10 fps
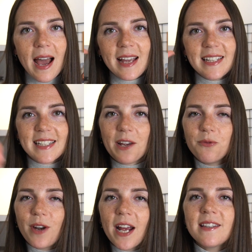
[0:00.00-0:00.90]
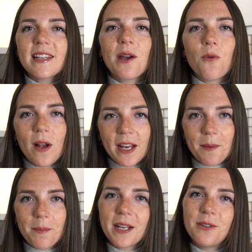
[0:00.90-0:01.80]
Hi design friends and
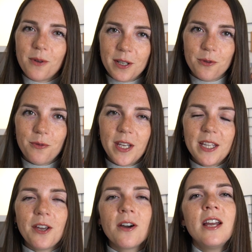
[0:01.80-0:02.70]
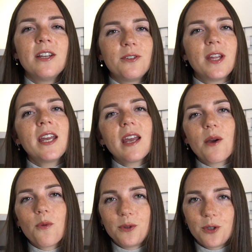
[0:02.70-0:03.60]
welcome back to a new video. Today
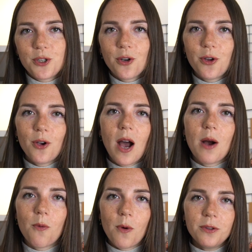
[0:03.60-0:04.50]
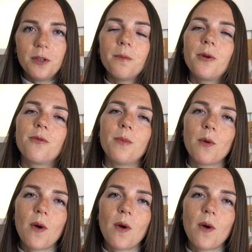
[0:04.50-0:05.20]
I want to show you how I want to improve my